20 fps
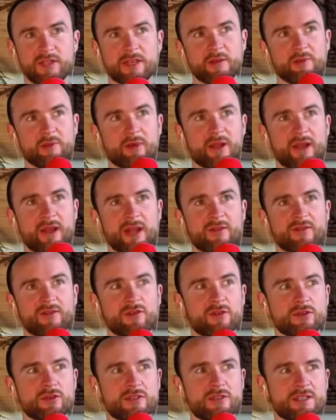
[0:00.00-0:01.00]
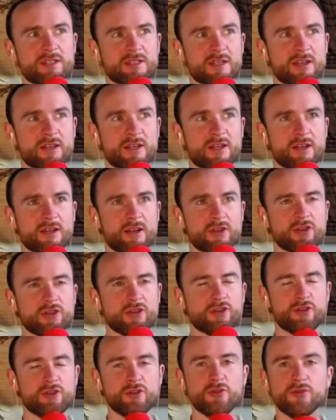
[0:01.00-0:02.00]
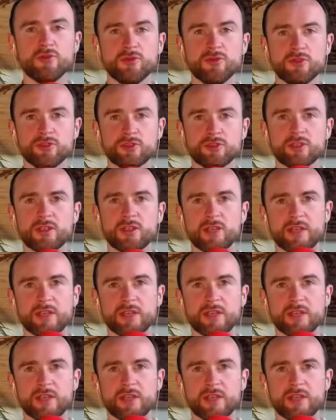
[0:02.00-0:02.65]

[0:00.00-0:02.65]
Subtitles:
But I have noticed a huge